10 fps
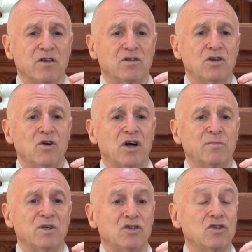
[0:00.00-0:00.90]
The
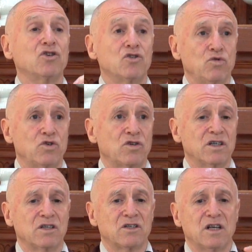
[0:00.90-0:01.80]
Dharma is the
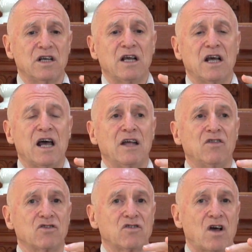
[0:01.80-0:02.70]
sutras.
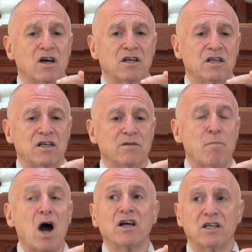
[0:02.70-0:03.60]
And the Sangha in
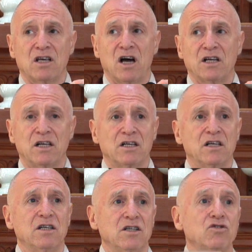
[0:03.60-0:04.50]
Mahayana
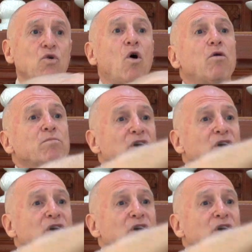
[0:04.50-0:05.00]
is all